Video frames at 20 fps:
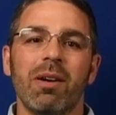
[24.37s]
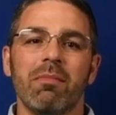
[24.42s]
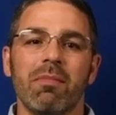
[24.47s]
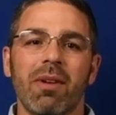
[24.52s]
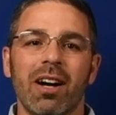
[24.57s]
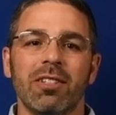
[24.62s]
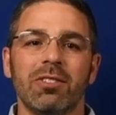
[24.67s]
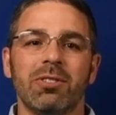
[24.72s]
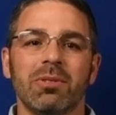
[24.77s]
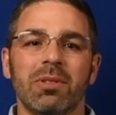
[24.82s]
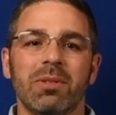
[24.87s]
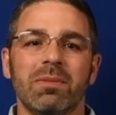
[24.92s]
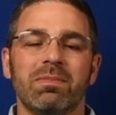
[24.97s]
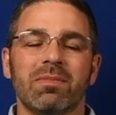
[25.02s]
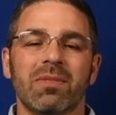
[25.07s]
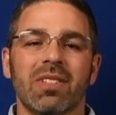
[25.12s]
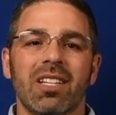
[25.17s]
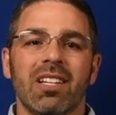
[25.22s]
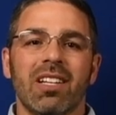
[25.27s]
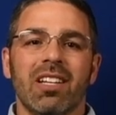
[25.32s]
module.
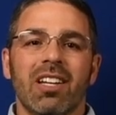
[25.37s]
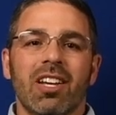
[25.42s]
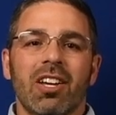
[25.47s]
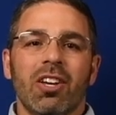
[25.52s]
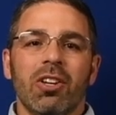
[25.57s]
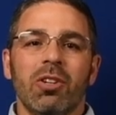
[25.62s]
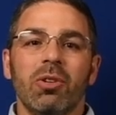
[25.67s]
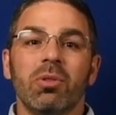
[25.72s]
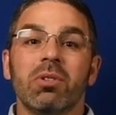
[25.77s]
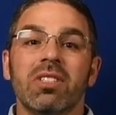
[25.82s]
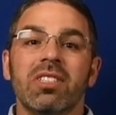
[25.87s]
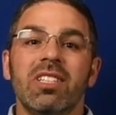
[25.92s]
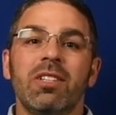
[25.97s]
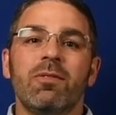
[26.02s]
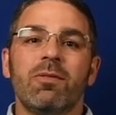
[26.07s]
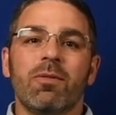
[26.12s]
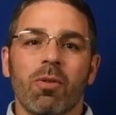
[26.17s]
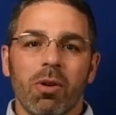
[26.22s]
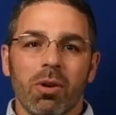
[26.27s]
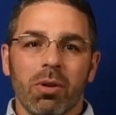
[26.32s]
You will
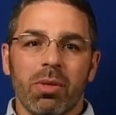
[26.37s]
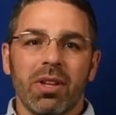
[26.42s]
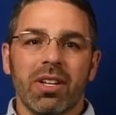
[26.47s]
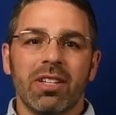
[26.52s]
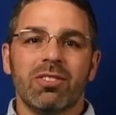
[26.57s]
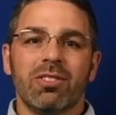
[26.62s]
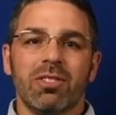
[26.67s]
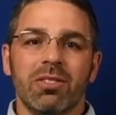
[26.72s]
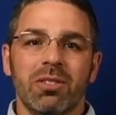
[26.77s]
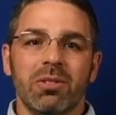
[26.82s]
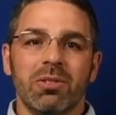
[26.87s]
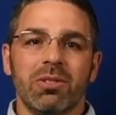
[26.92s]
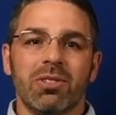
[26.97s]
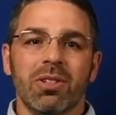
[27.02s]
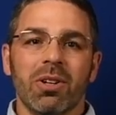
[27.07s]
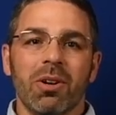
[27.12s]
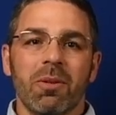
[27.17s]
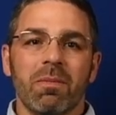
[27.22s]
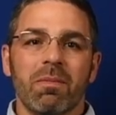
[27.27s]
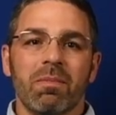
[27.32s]
need four things to do
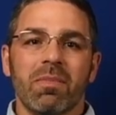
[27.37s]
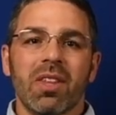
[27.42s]
so.